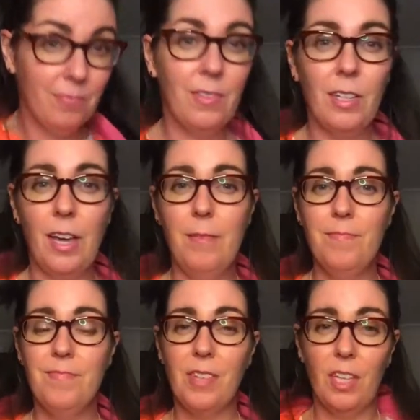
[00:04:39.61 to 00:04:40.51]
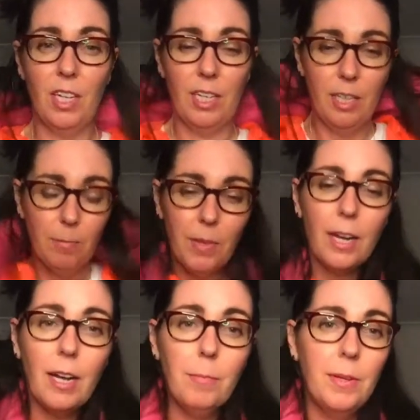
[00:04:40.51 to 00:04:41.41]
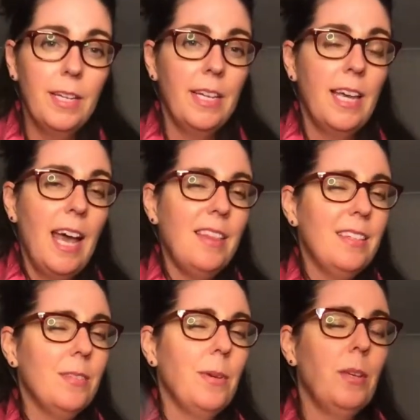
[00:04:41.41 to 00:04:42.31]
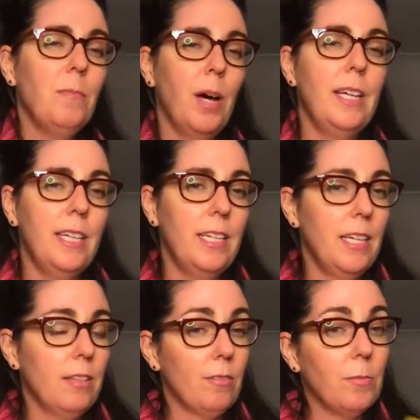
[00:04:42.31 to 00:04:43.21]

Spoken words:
Okay, so you're going to clip that up. And this is where you might need either a